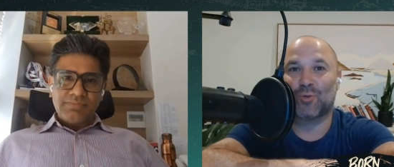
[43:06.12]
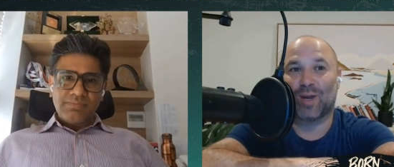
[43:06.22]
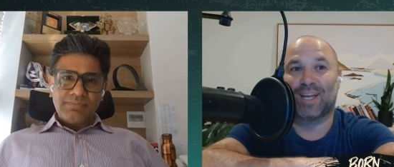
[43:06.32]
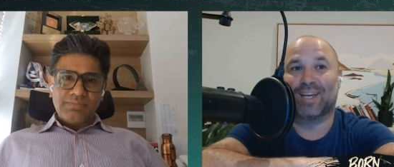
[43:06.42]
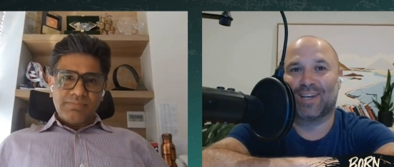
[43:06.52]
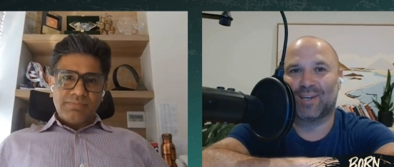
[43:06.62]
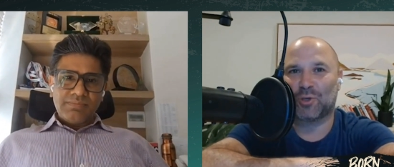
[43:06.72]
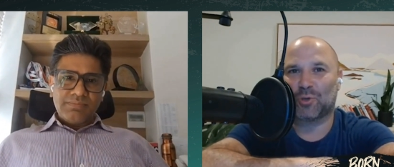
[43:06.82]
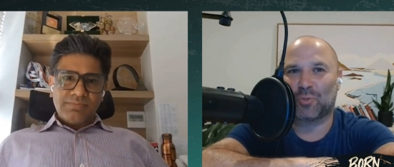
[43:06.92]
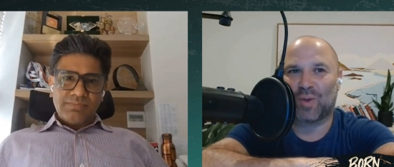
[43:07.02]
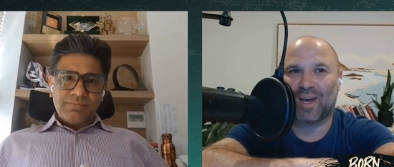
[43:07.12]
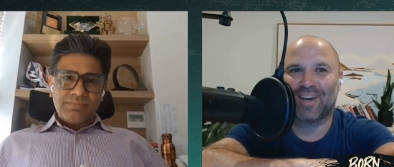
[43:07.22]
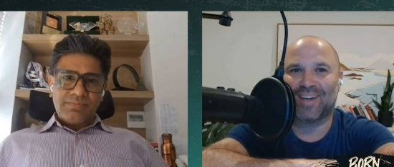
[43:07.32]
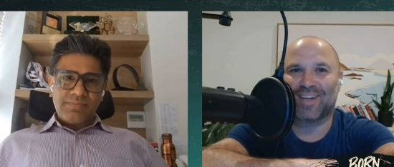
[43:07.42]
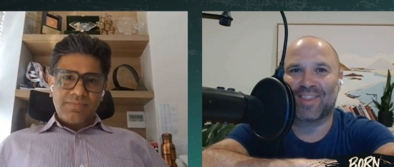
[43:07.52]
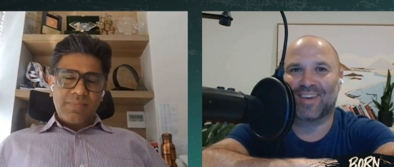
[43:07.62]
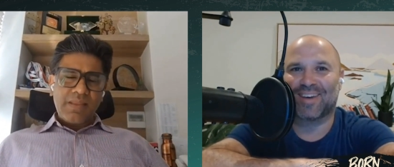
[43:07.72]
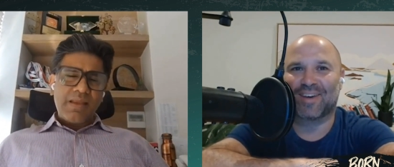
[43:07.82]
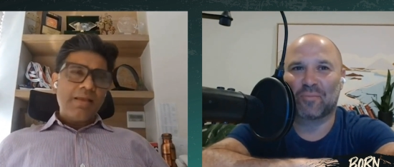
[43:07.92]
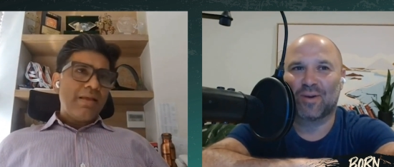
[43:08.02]
Speaker 1: is already a huge player. And I
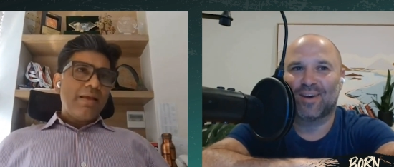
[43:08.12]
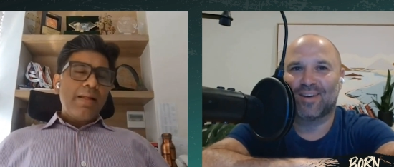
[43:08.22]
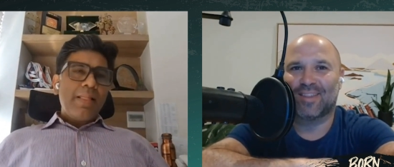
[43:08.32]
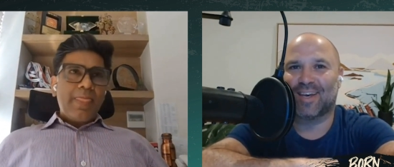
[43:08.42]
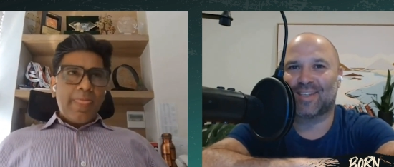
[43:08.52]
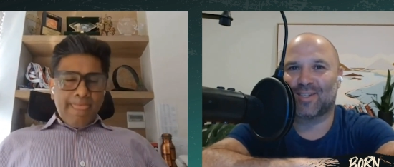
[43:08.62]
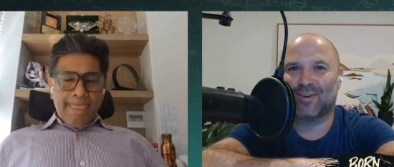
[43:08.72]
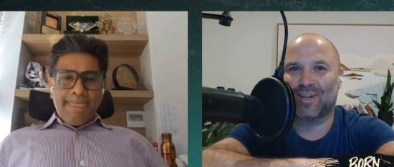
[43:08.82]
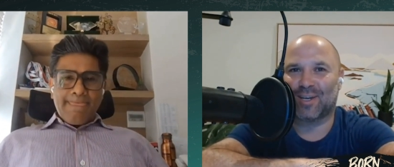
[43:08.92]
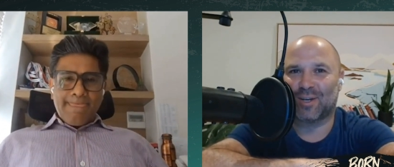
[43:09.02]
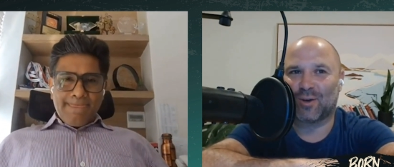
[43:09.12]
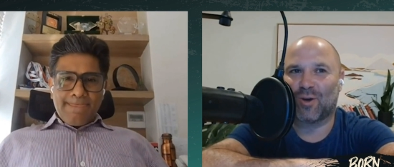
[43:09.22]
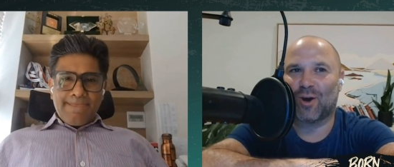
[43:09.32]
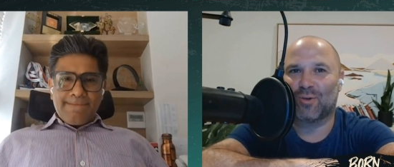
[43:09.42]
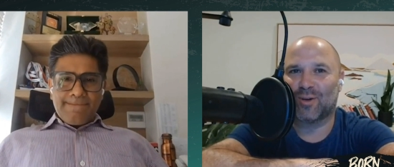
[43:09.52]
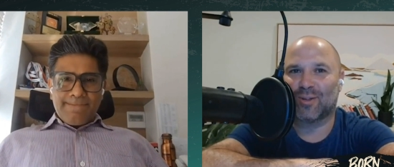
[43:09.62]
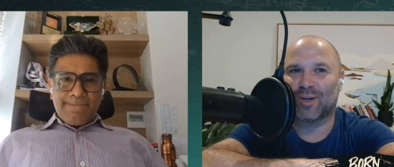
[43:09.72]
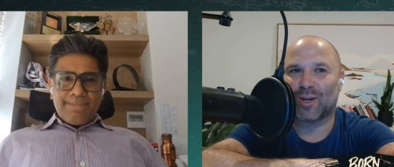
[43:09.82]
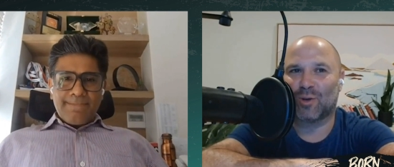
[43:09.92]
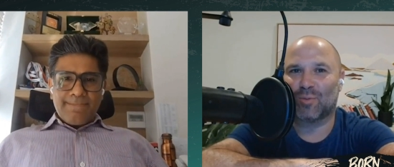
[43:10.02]
think um, that's only going to grow
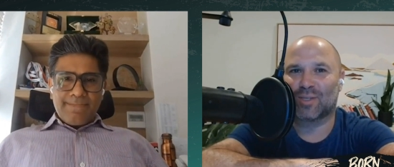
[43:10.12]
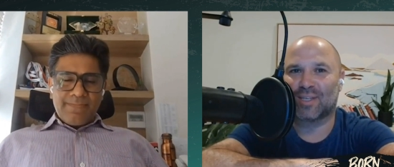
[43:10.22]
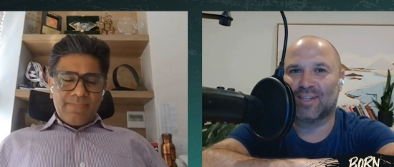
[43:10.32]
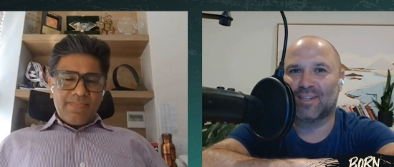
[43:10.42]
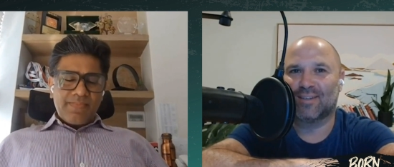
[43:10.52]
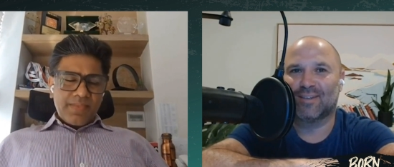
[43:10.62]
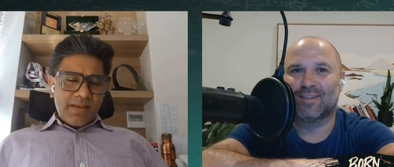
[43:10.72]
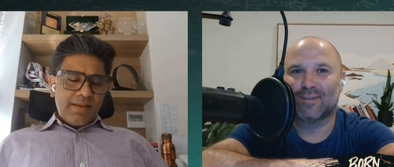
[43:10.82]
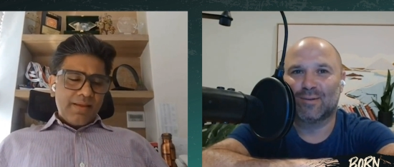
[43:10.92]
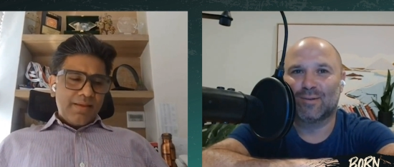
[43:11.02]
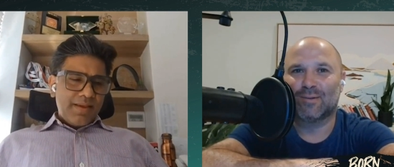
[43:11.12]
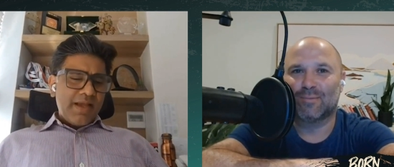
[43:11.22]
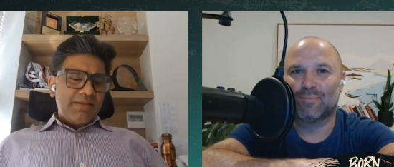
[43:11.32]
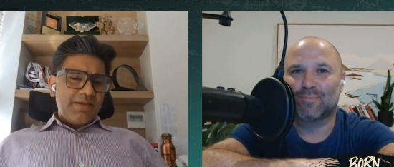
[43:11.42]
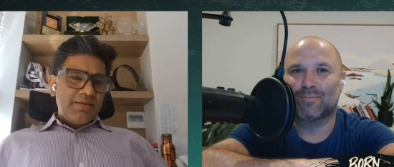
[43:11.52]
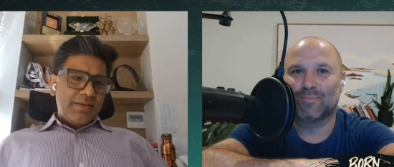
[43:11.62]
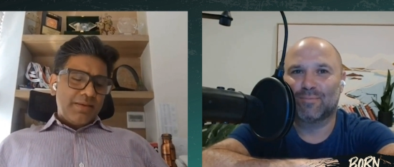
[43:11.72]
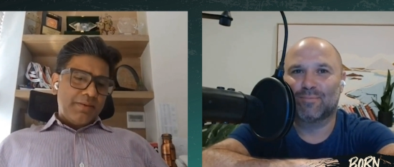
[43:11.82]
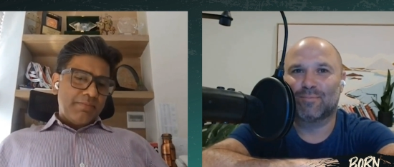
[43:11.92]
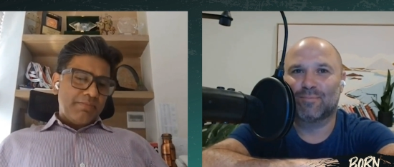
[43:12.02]
on the global scene.
Speaker 2: Yeah, I
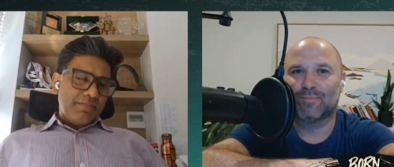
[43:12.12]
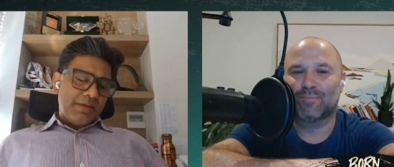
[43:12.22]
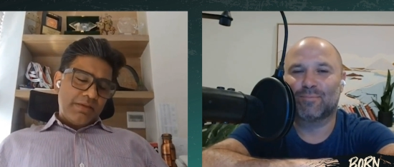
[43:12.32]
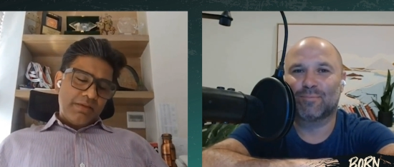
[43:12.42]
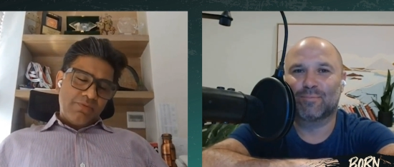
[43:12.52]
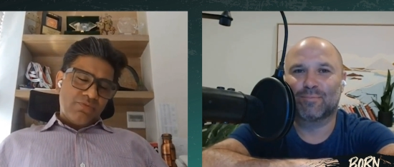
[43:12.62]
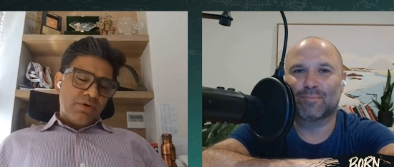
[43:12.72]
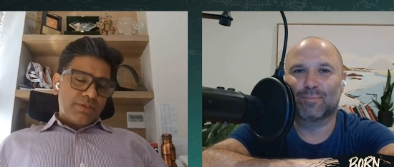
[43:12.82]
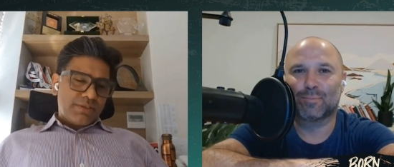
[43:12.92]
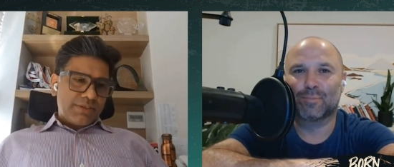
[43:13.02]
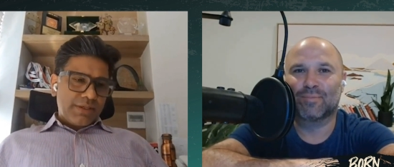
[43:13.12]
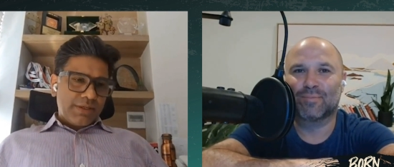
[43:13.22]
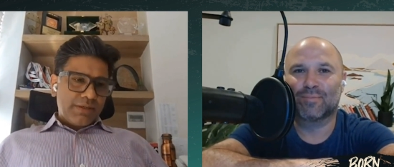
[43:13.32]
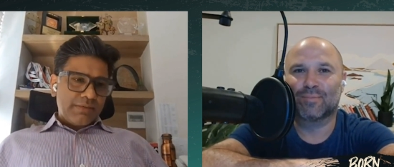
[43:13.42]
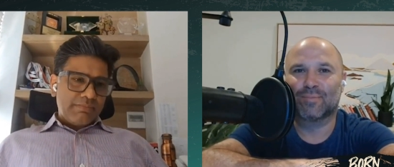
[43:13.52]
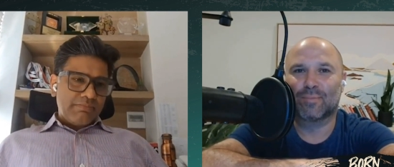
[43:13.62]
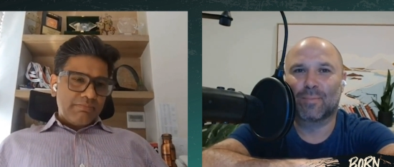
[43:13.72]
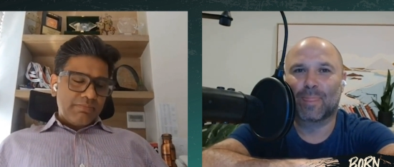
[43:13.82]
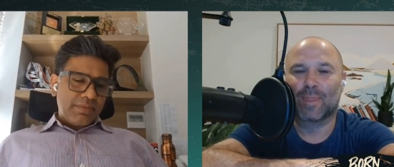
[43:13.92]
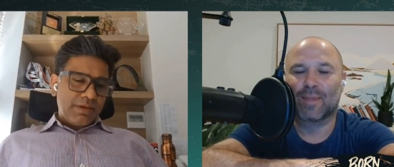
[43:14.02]
think, uh, uh, of course, uh,
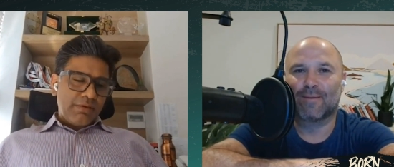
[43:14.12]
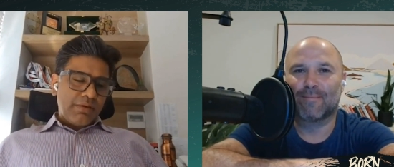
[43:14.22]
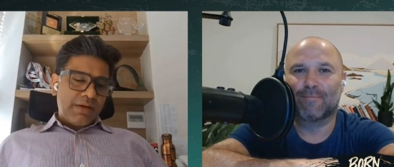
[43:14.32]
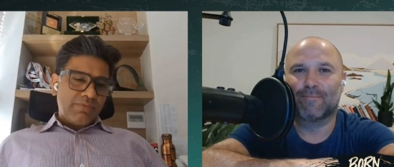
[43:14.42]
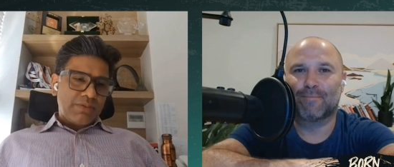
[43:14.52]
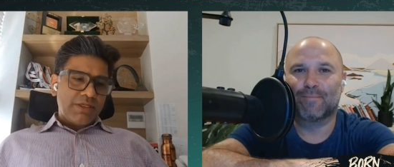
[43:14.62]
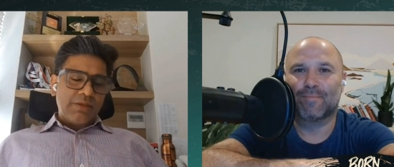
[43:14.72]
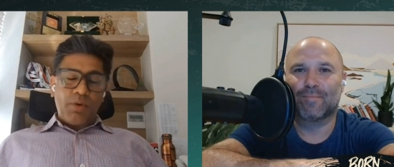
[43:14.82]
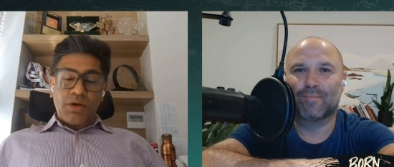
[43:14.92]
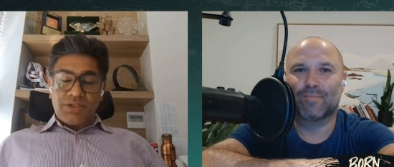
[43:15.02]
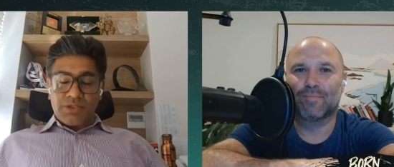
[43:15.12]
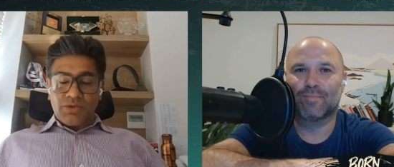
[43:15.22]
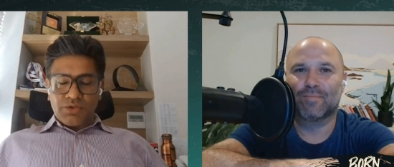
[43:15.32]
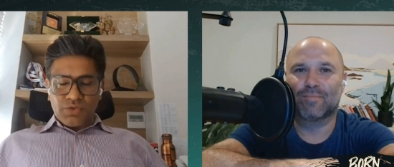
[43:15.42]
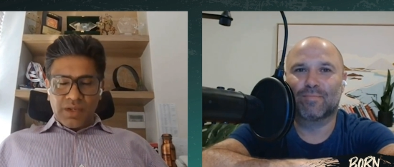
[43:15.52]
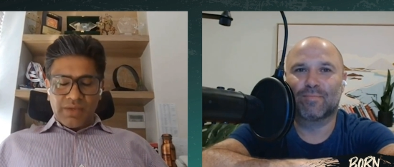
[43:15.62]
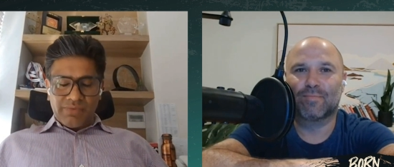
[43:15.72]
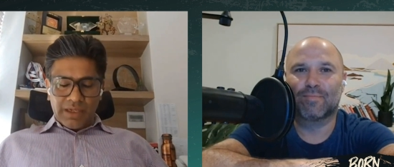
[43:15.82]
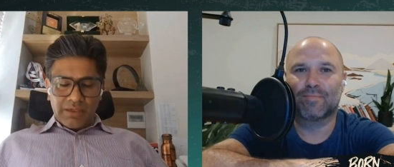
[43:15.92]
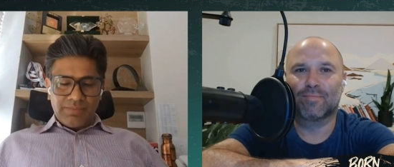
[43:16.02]
you know, I would say the policies also
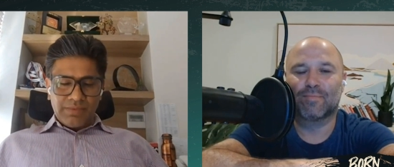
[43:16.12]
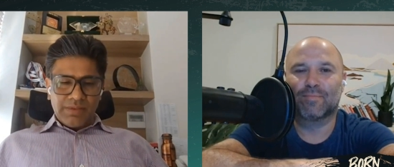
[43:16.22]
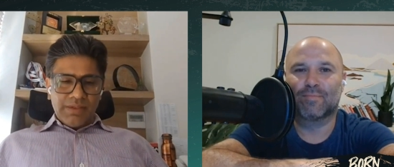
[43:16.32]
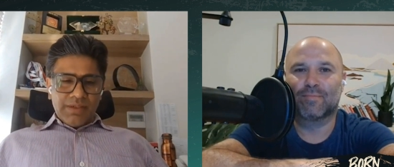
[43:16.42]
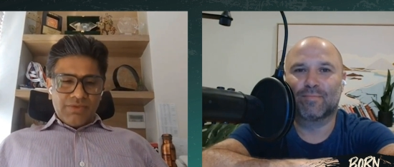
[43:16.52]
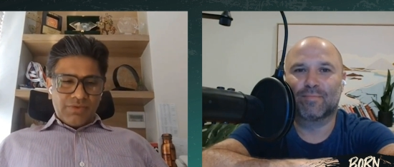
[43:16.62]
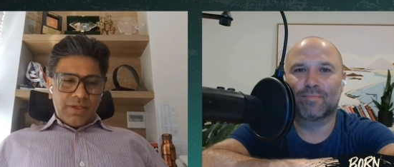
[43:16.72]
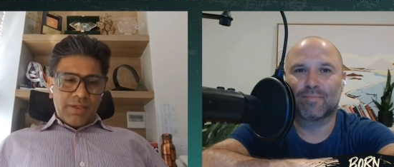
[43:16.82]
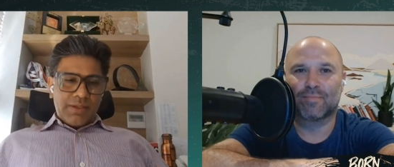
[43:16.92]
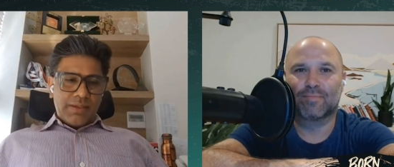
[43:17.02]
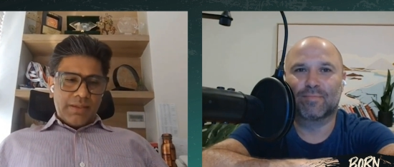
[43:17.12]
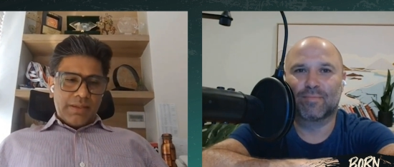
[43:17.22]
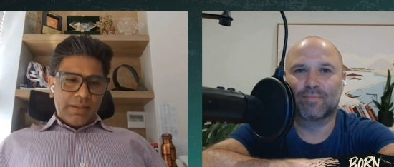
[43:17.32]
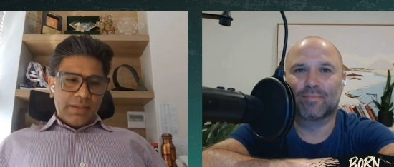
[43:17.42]
have helped. Today,